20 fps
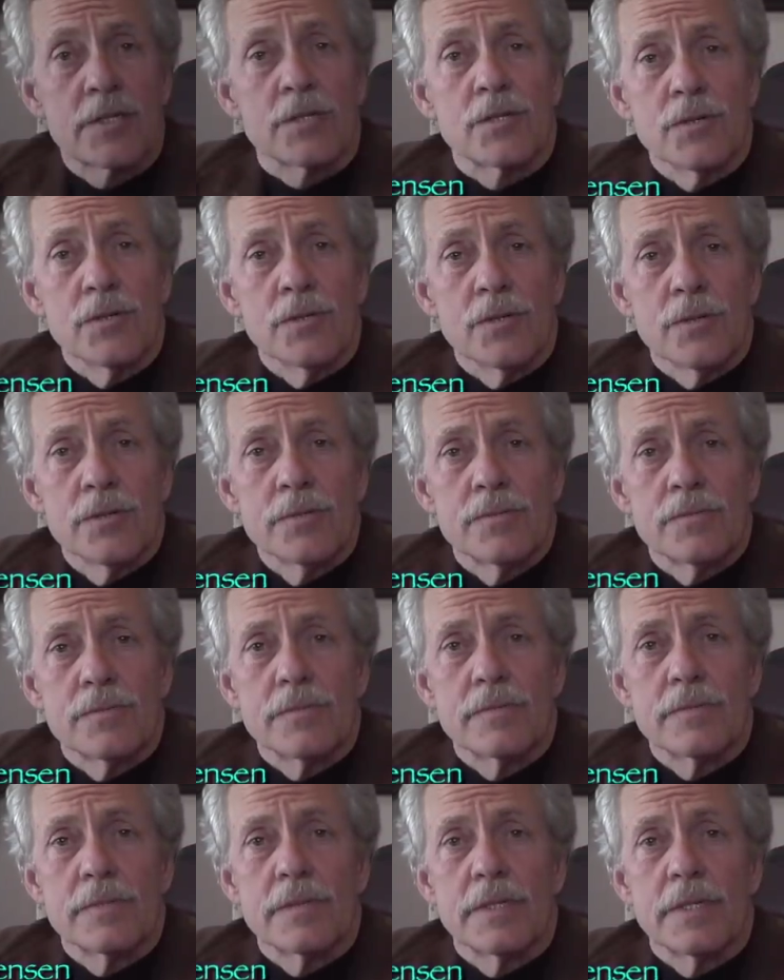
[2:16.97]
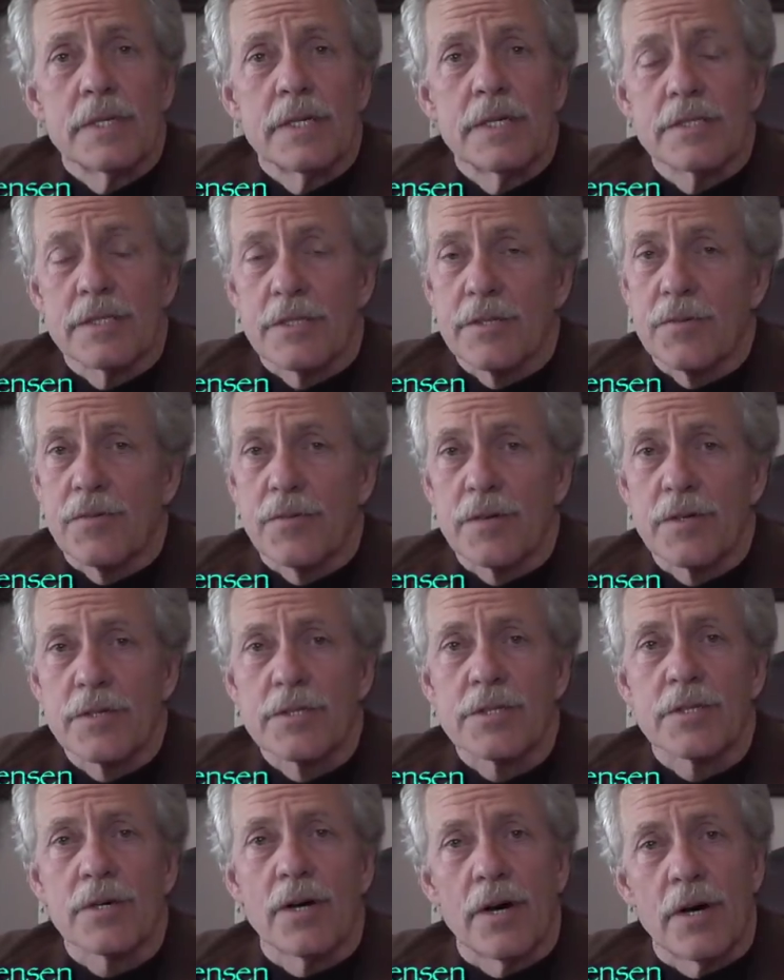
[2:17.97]
School is the
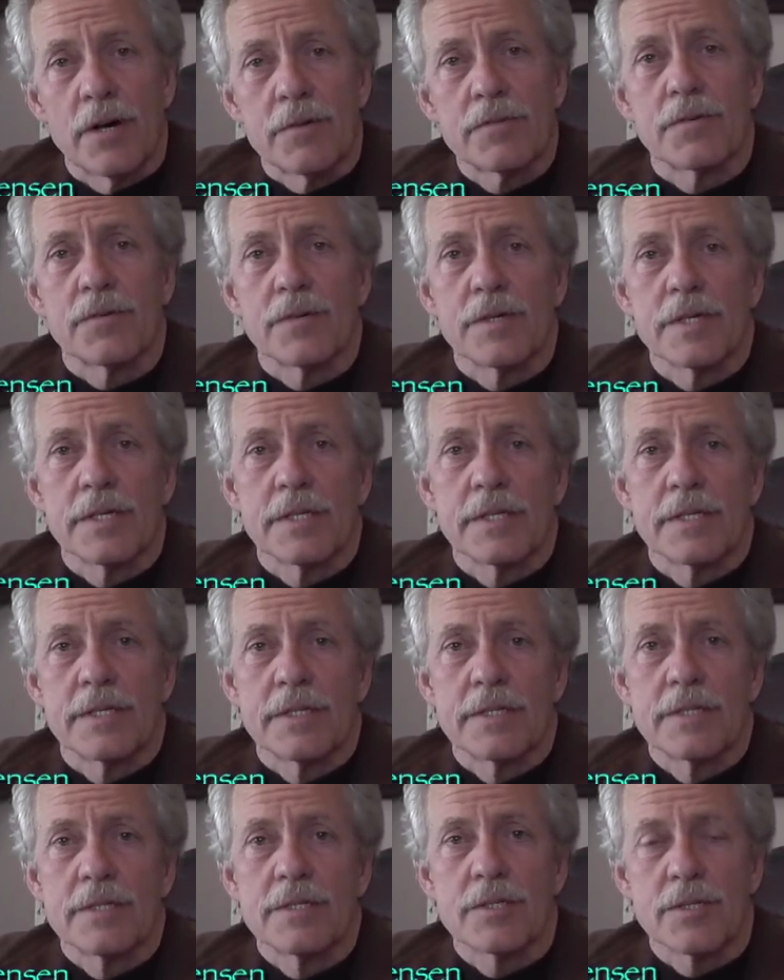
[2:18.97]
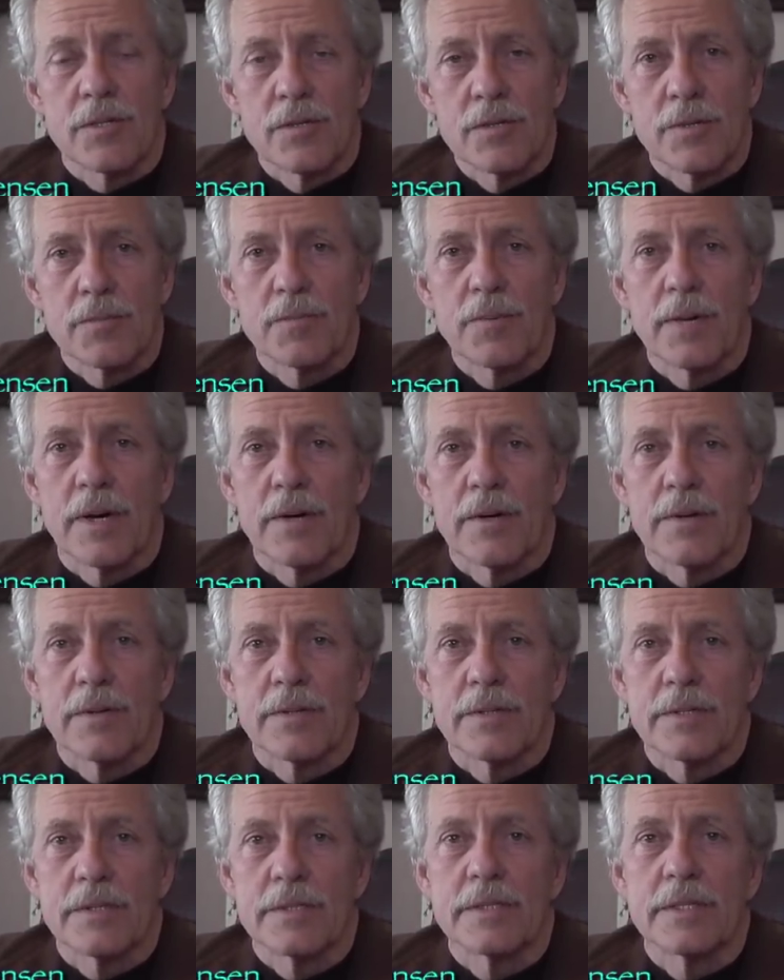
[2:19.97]
first off-grid,
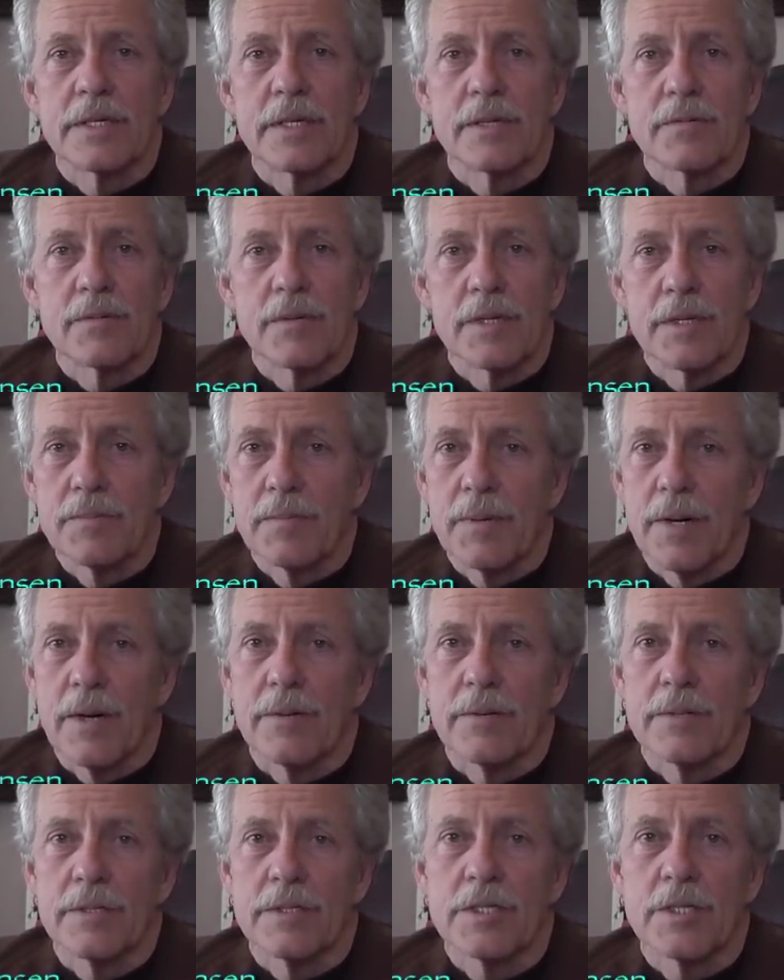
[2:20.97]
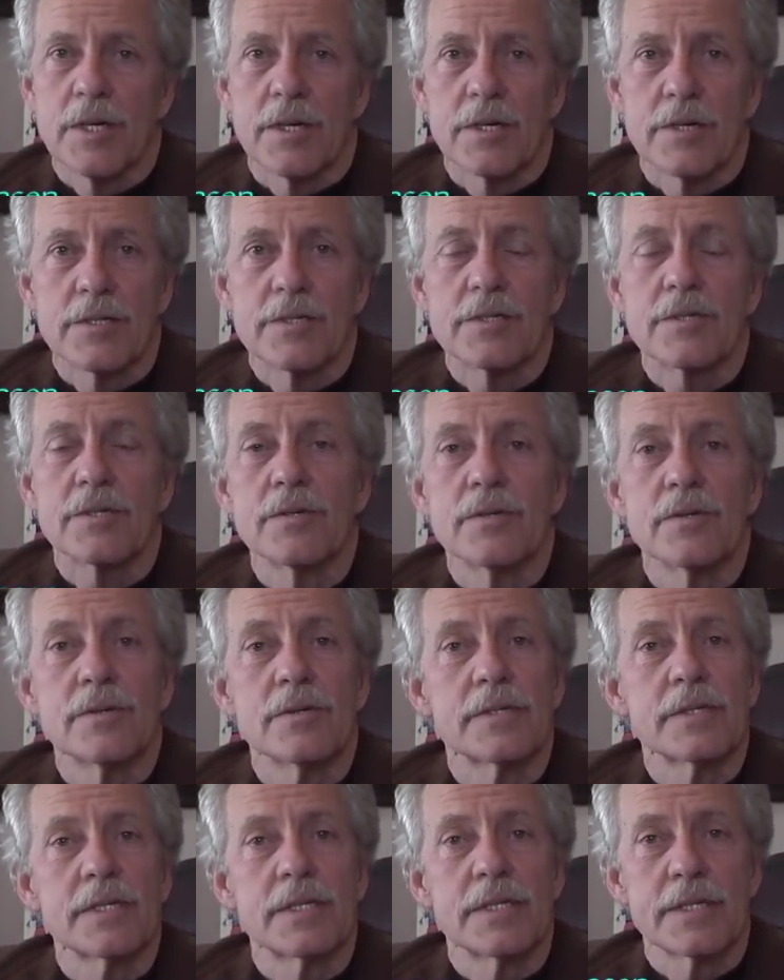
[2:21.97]
solar-powered and wind-powered charter
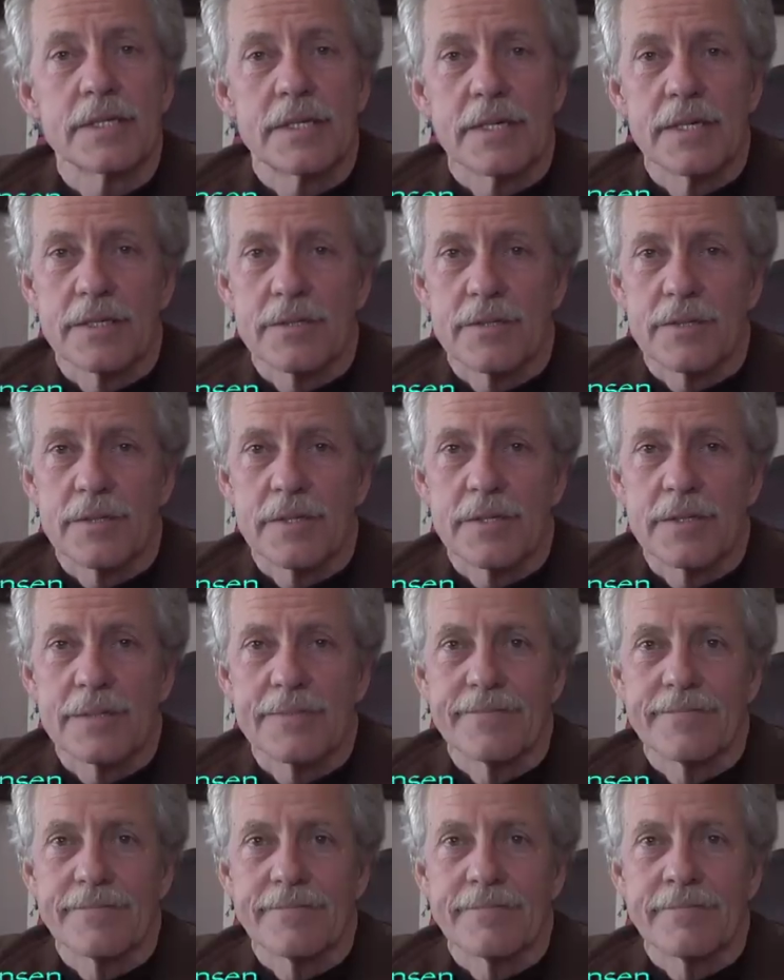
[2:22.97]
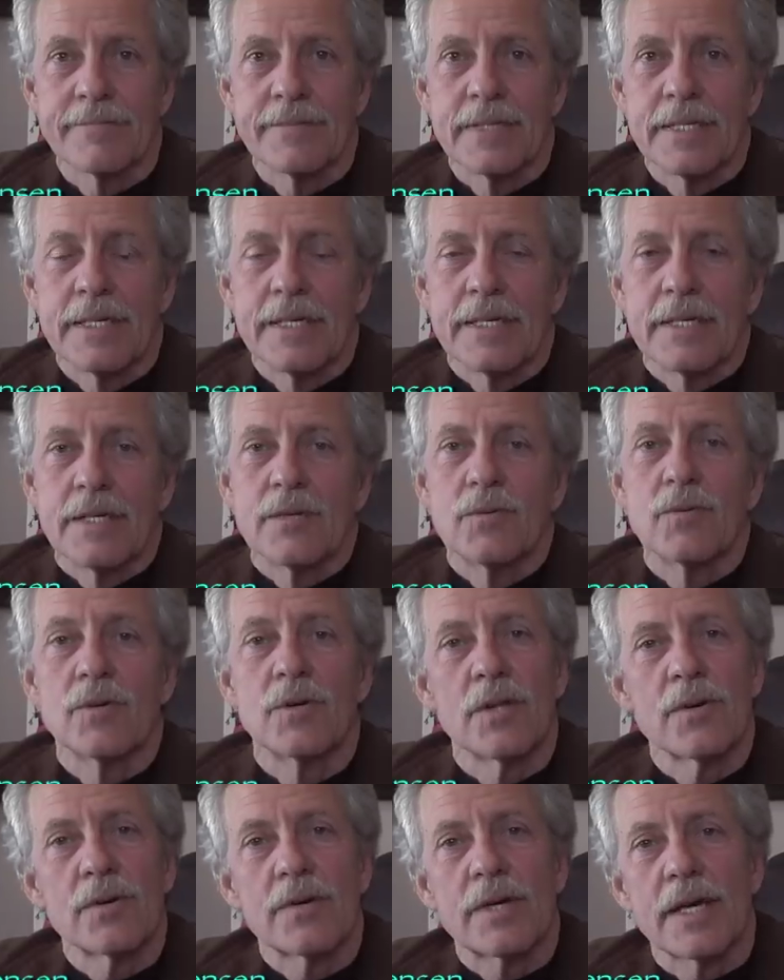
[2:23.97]
school in the country.
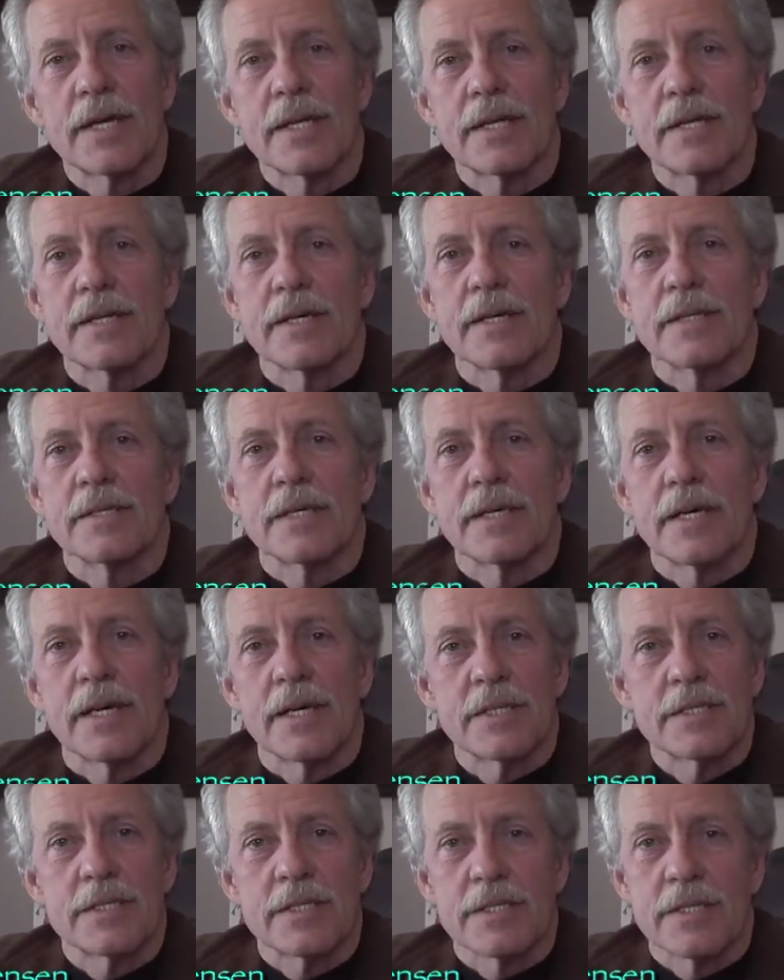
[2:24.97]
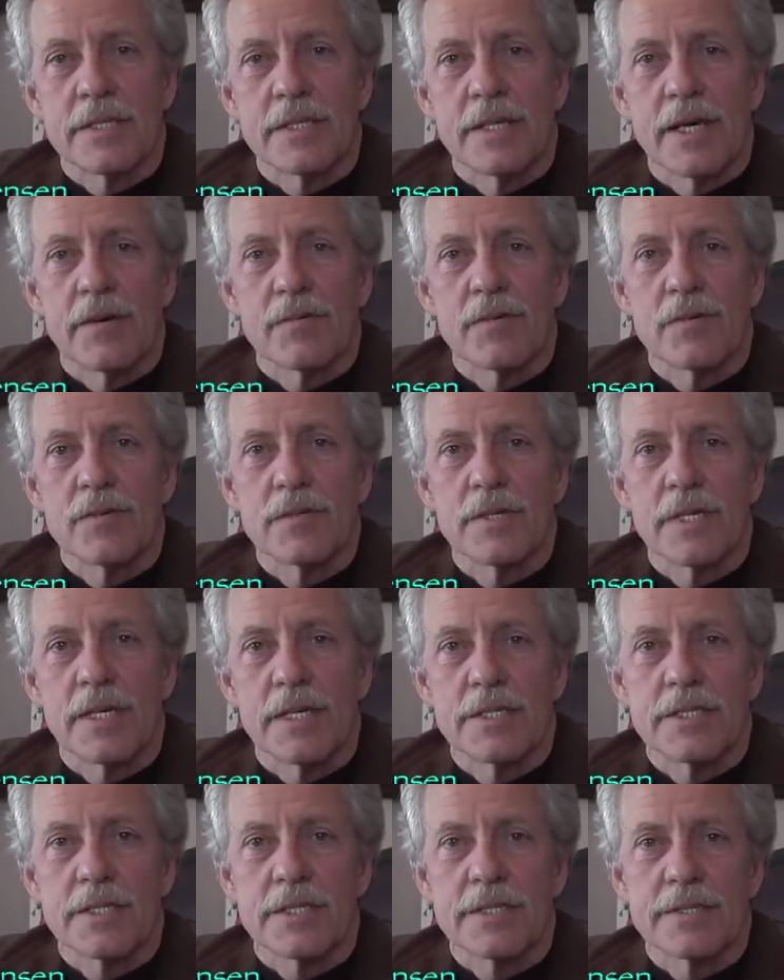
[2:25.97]
We're located on the edge of the Navajo
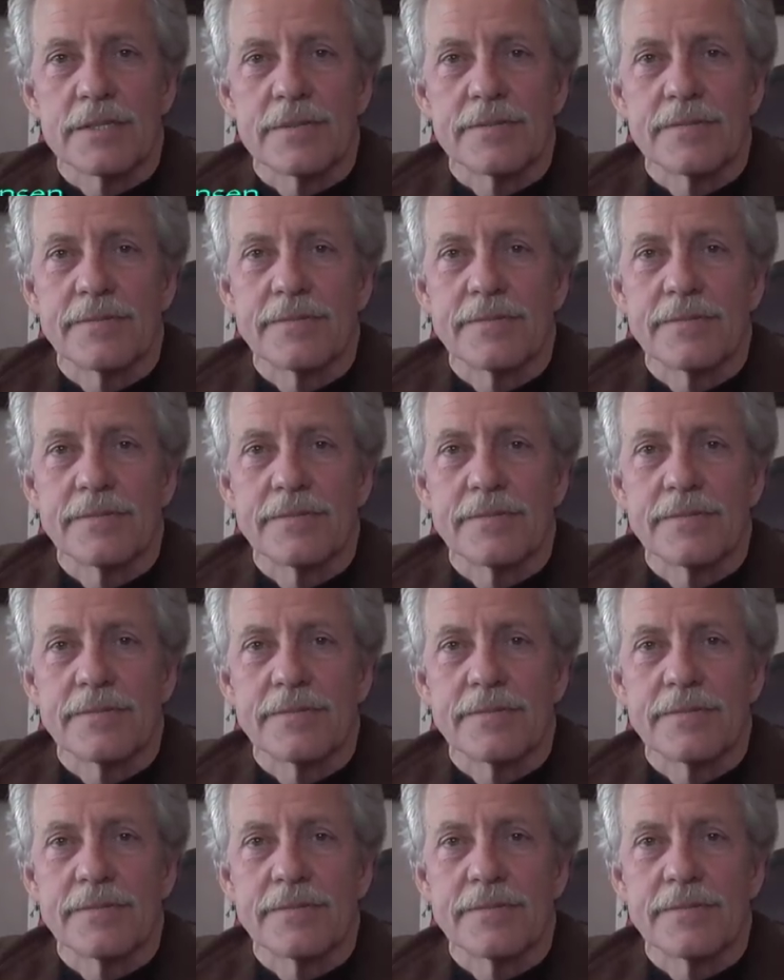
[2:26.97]
Nation.